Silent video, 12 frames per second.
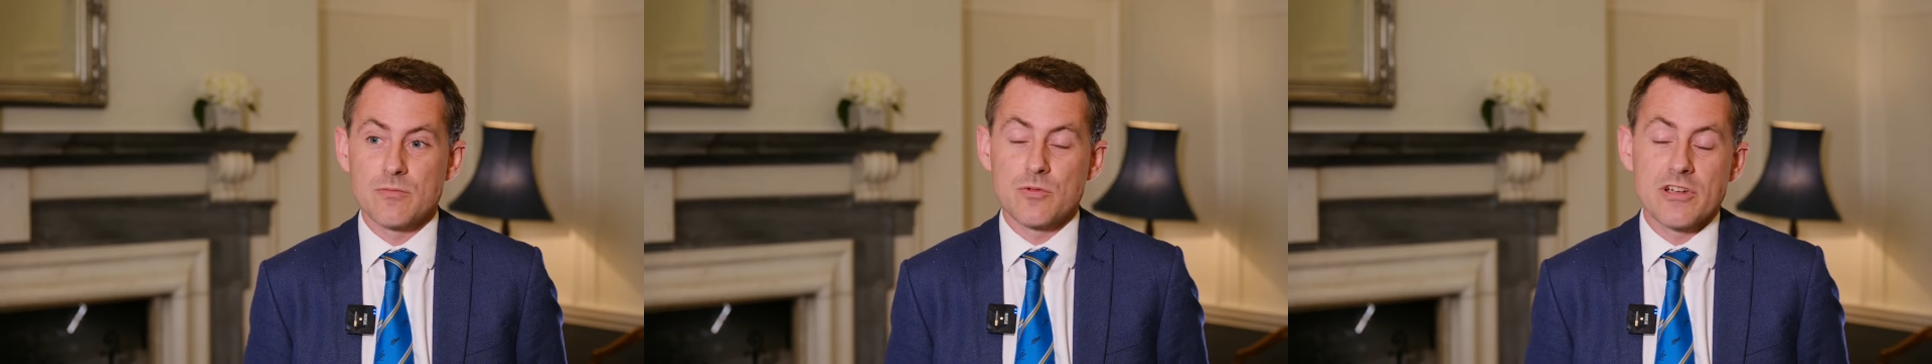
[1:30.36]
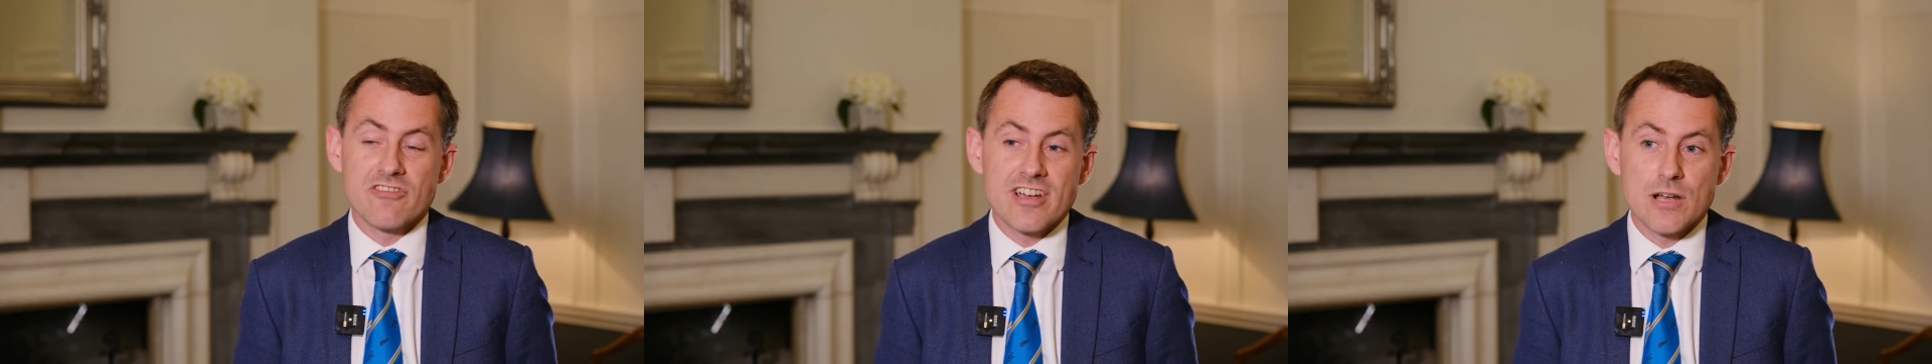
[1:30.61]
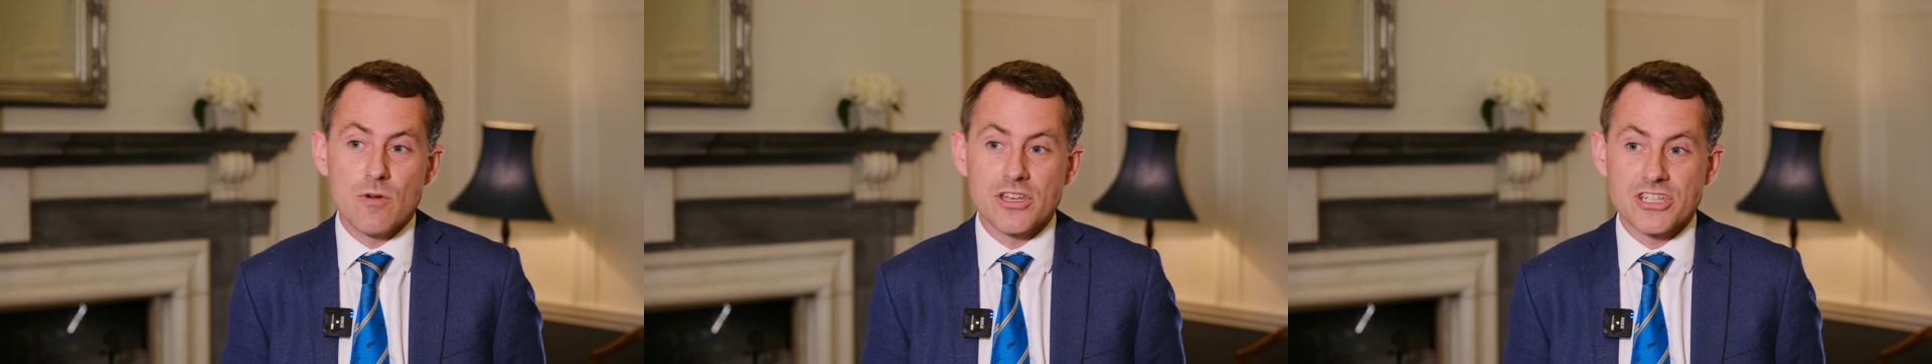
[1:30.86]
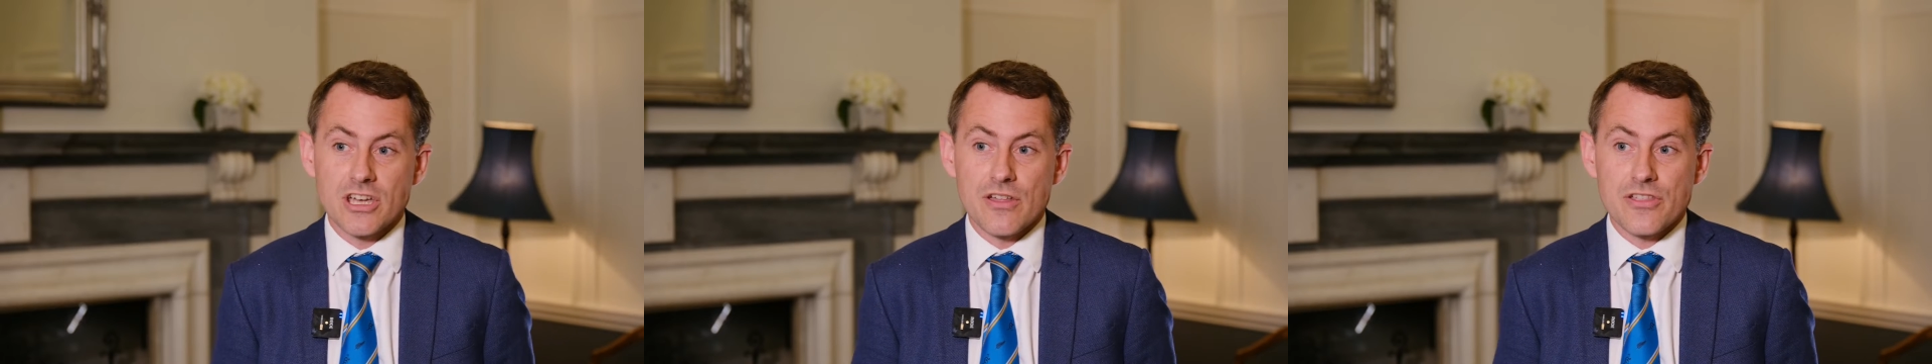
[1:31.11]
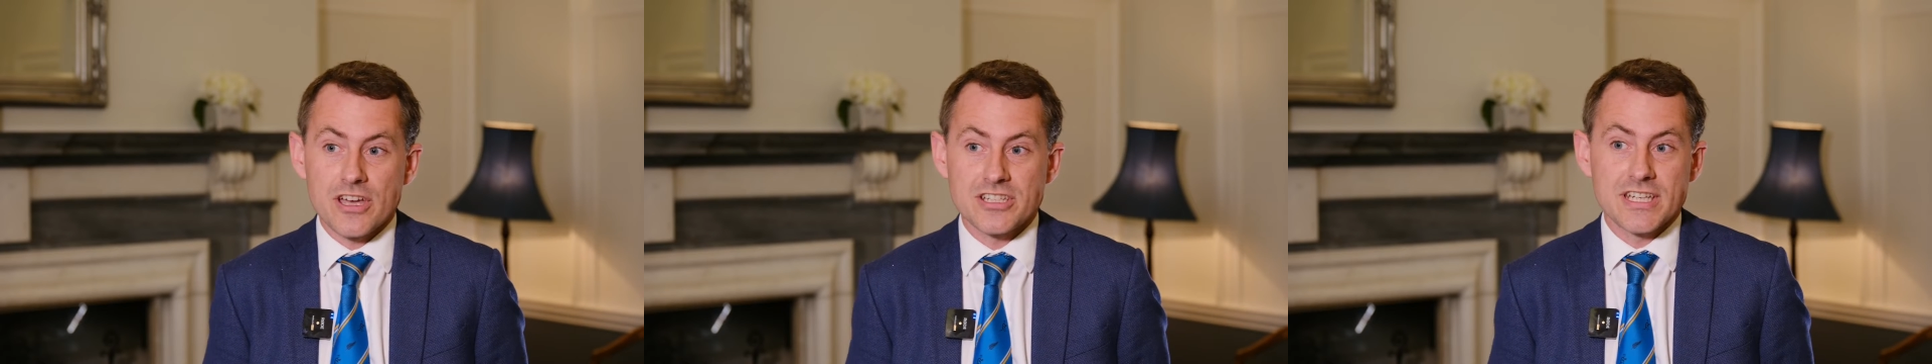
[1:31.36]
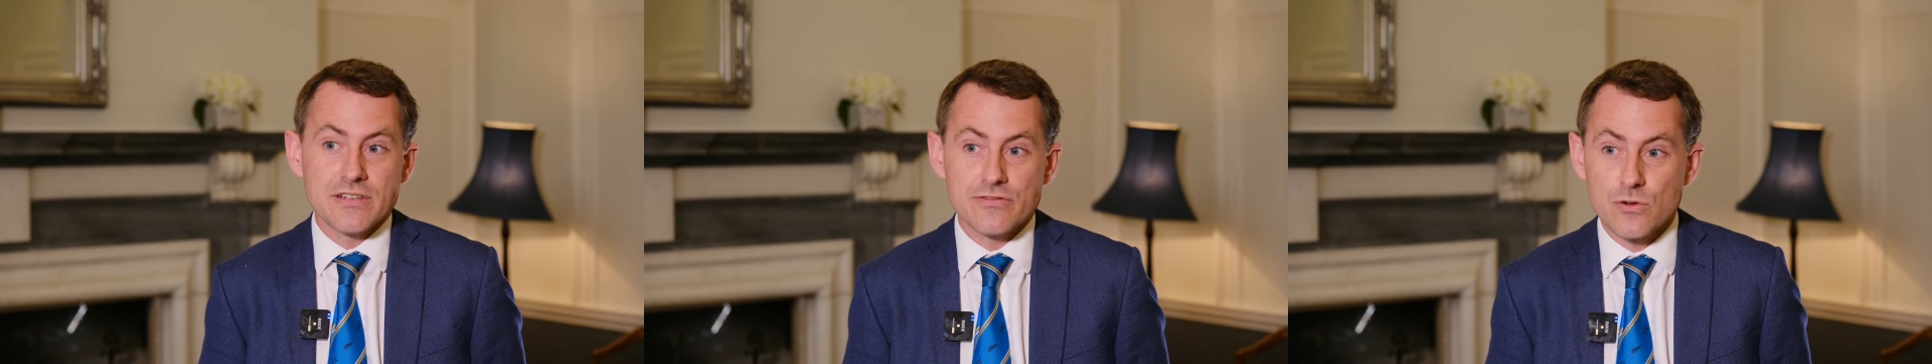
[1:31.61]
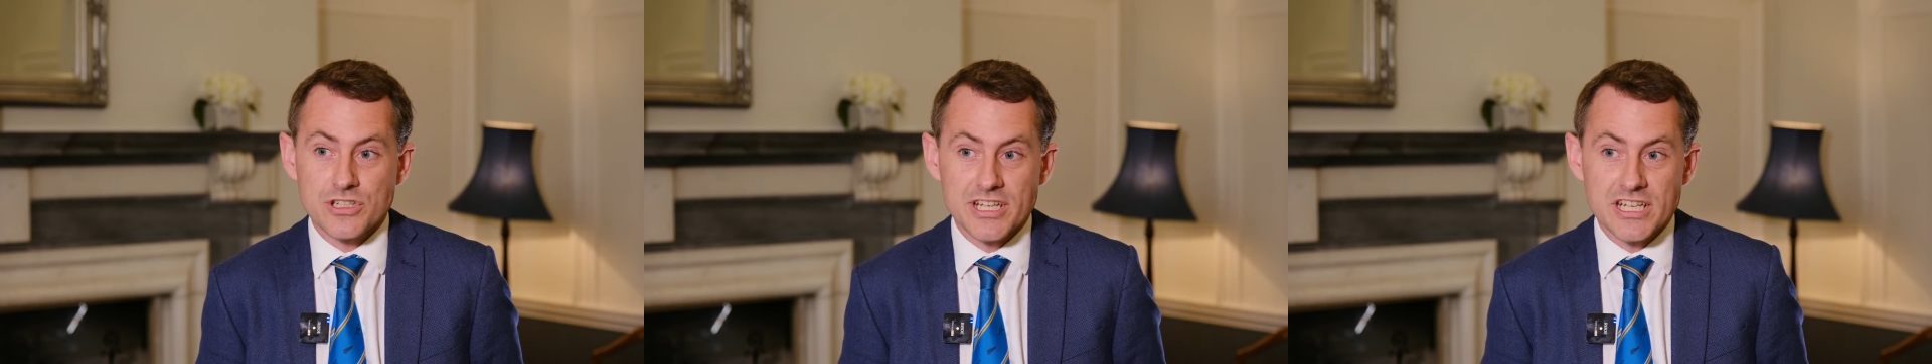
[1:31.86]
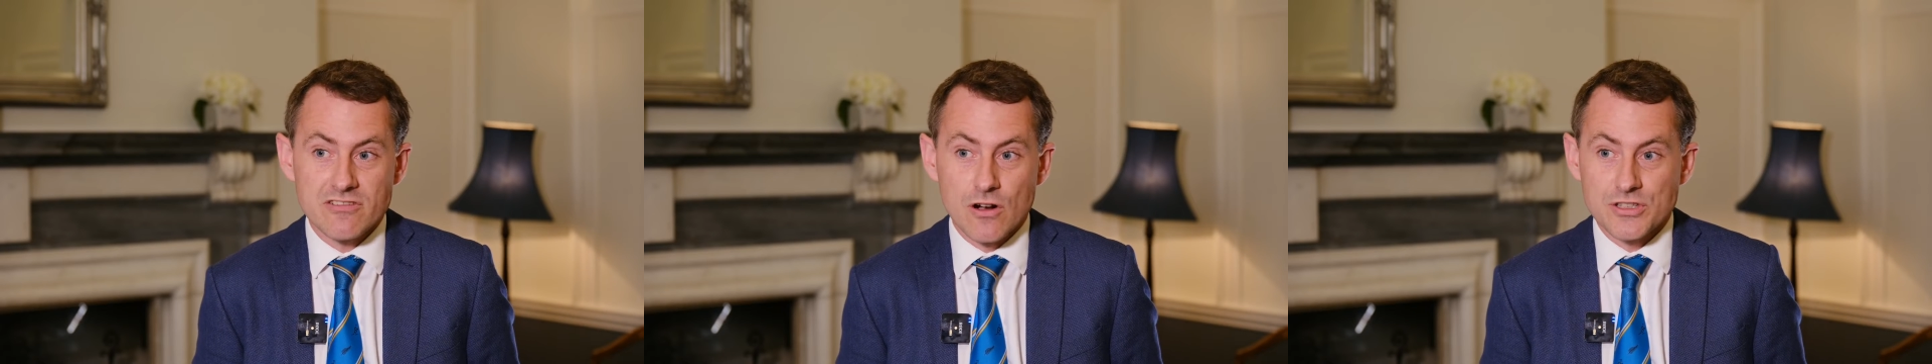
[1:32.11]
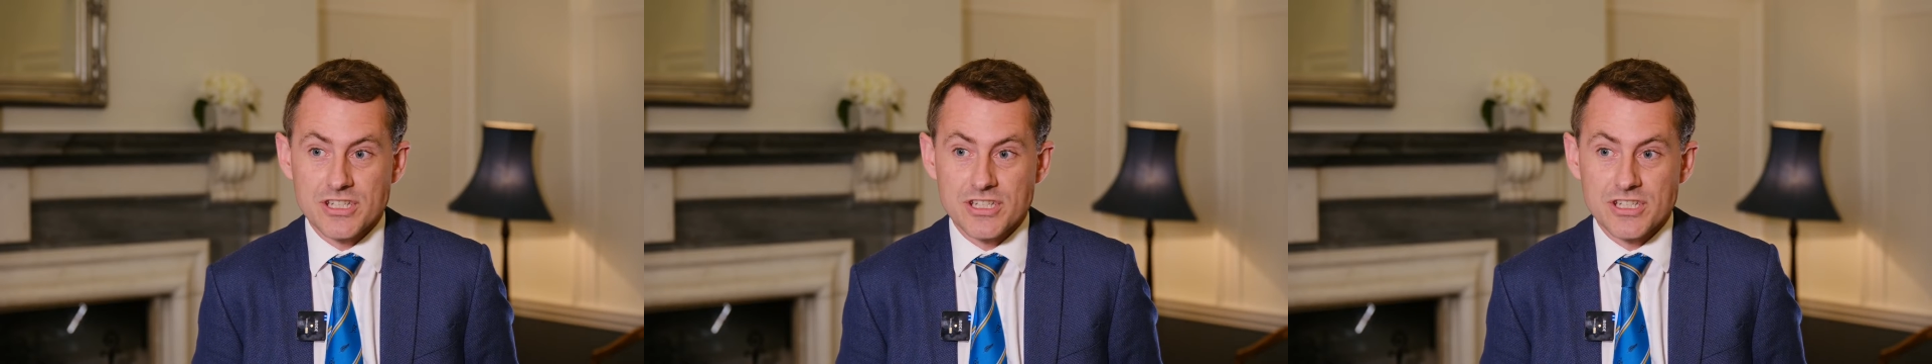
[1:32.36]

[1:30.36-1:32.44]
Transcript: we really want our 13, 14-year-olds